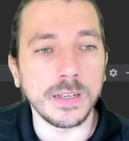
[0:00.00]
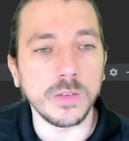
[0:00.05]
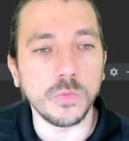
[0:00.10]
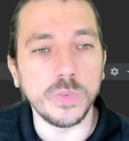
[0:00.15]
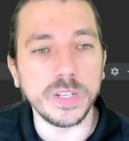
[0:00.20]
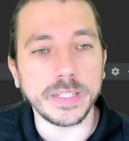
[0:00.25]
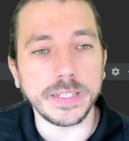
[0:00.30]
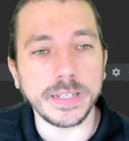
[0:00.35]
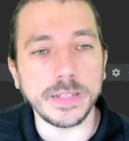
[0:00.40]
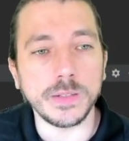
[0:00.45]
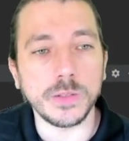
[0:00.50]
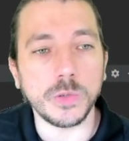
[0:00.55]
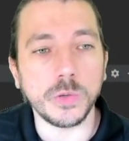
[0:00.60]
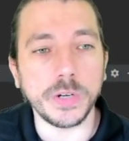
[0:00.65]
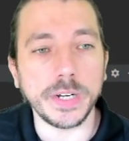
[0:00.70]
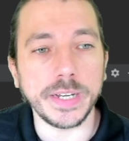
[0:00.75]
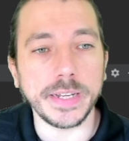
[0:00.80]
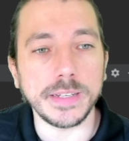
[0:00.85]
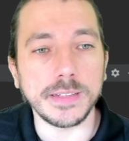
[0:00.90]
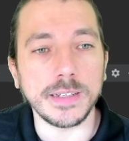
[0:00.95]
we can
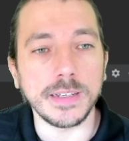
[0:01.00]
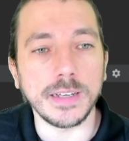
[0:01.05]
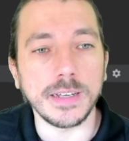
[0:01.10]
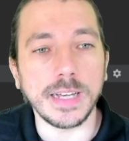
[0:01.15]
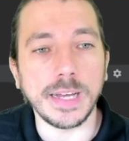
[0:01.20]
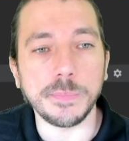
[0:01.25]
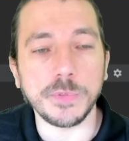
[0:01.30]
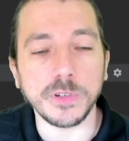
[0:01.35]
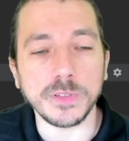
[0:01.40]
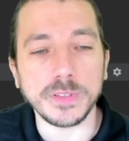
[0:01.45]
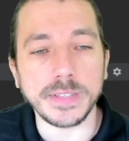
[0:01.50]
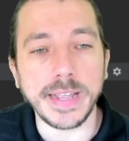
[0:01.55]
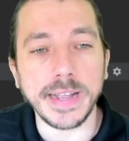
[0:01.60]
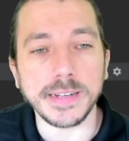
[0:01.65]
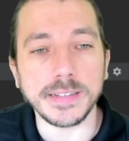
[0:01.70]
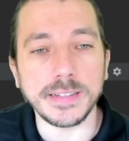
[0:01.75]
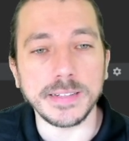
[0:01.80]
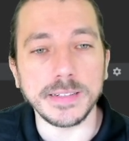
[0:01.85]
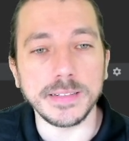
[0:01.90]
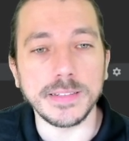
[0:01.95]
create a
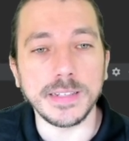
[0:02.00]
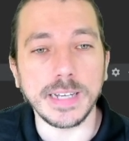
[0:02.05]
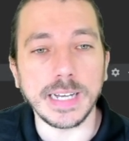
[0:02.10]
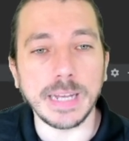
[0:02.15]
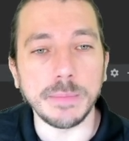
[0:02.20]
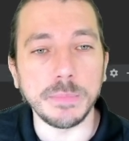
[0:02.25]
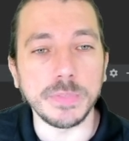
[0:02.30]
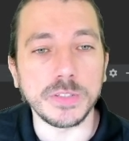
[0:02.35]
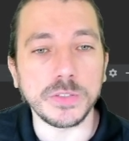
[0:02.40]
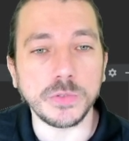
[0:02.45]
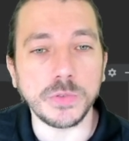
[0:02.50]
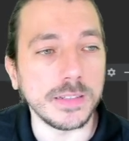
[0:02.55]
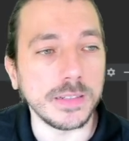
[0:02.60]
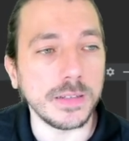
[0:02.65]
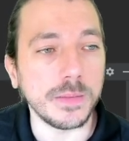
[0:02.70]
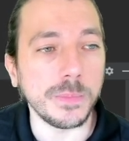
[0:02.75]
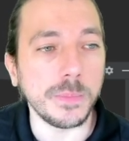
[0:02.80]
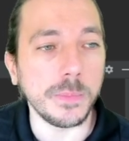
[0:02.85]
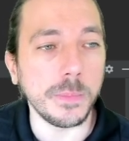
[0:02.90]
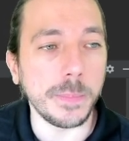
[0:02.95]
protected
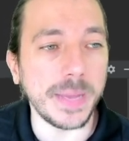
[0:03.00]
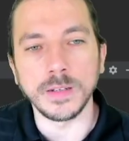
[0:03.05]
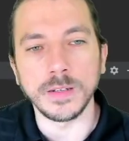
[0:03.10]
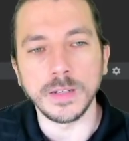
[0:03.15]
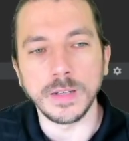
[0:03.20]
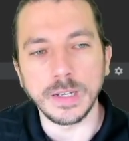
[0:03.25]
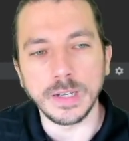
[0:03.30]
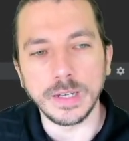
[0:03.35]
abstract method.